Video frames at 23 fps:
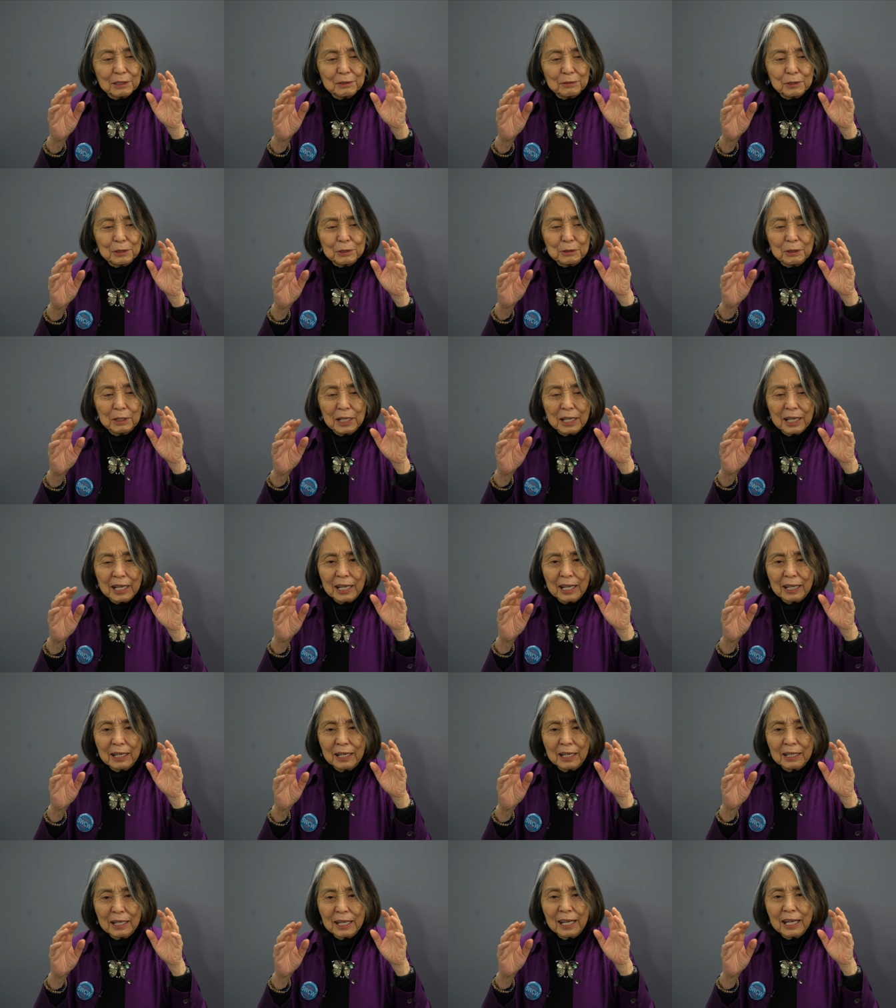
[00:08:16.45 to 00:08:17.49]
if
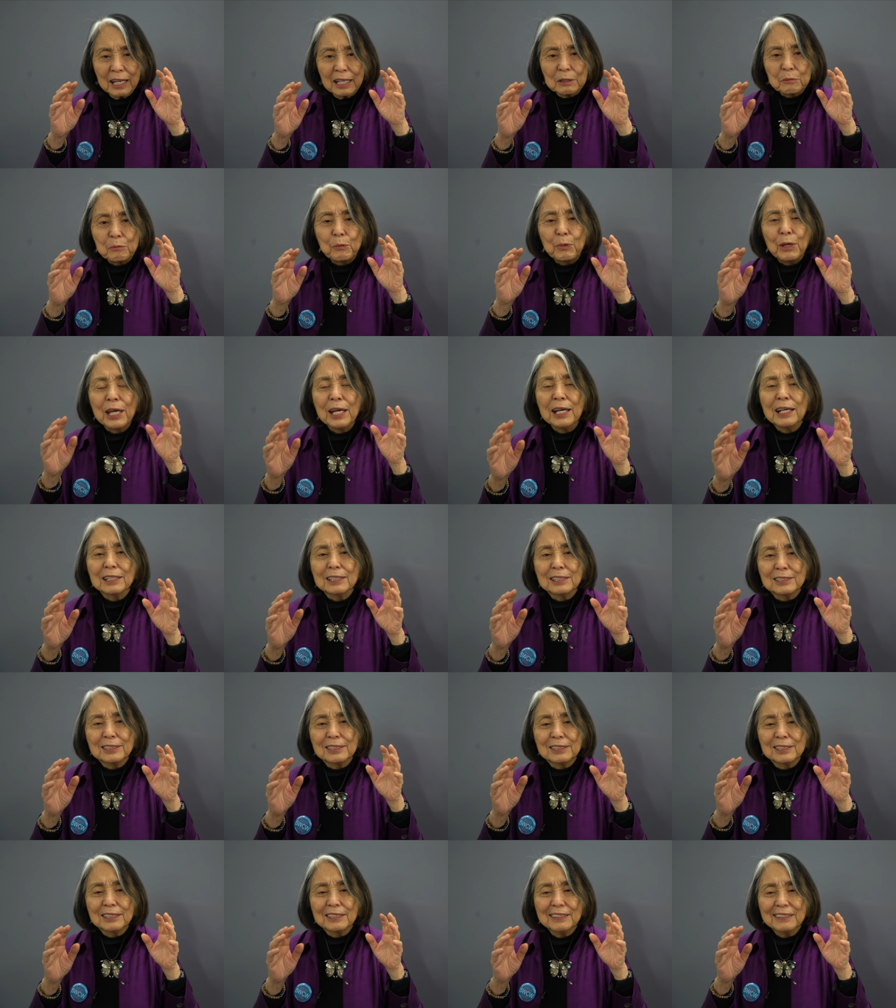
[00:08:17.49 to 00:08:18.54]
you had pets,
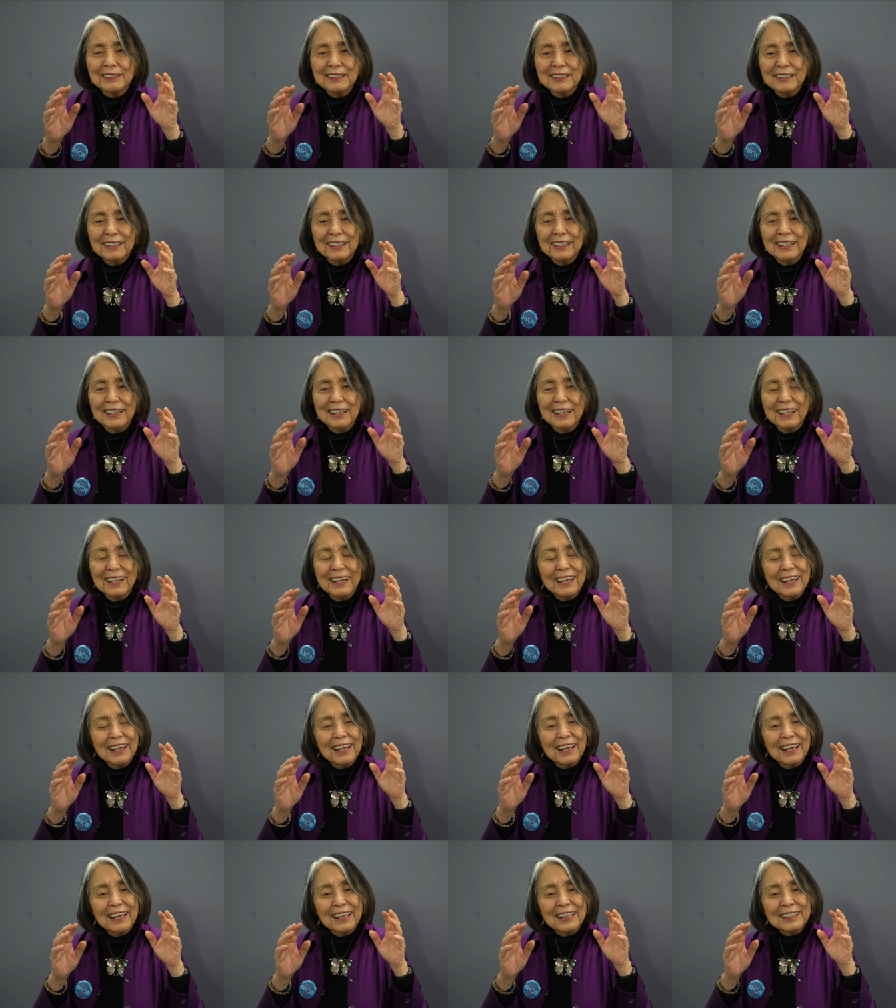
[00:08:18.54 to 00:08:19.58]

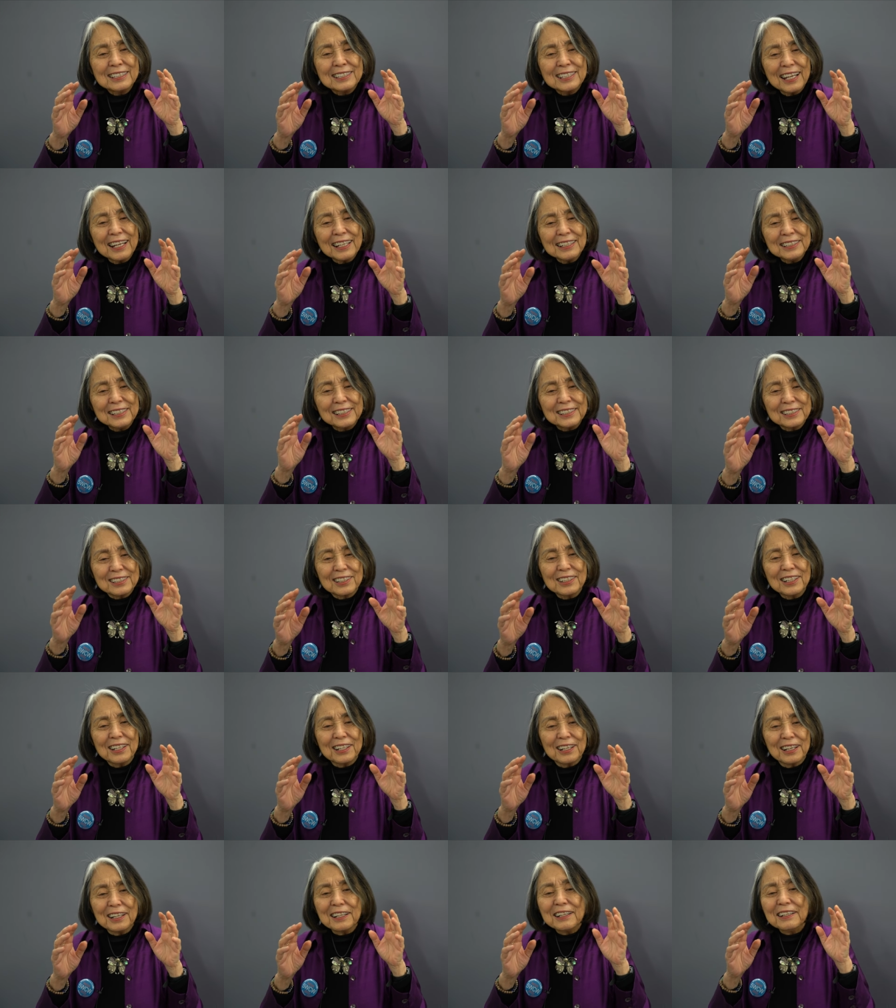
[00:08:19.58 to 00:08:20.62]
chances
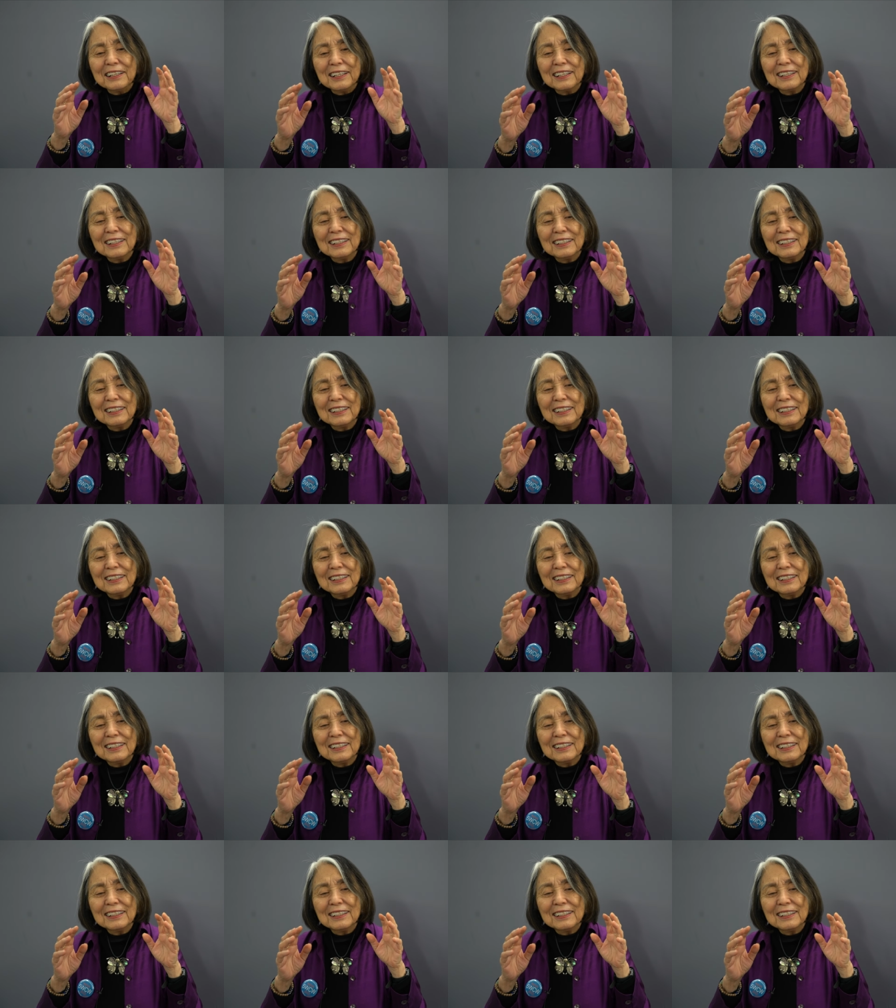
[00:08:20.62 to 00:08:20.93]
are